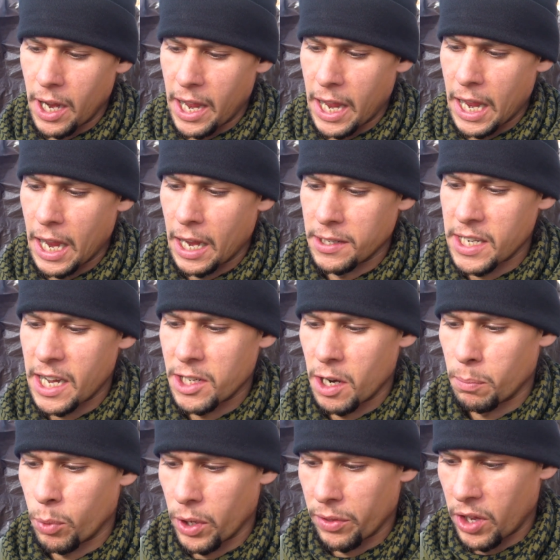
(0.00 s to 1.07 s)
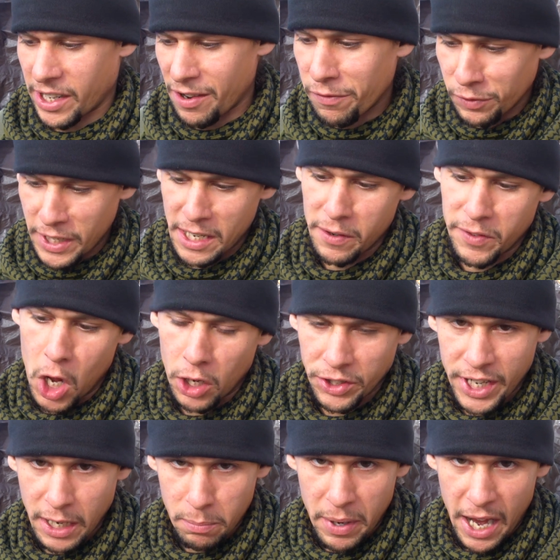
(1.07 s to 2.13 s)
and end up with like a fleet of all
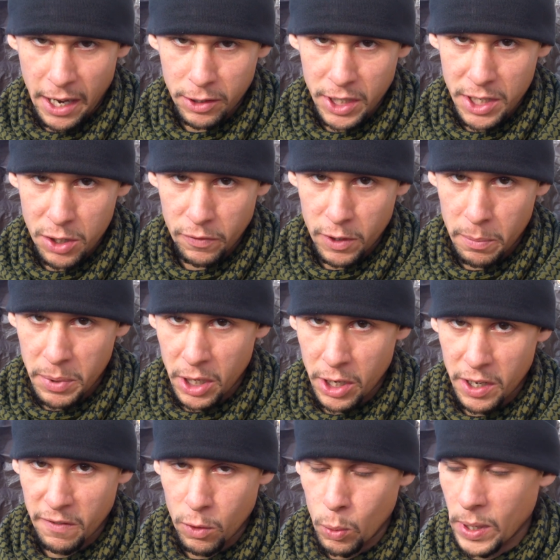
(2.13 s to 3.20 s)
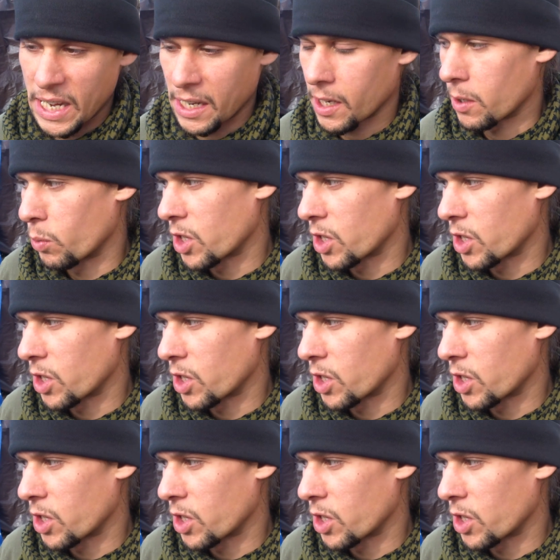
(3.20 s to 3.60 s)
dead batteries over a period of a week,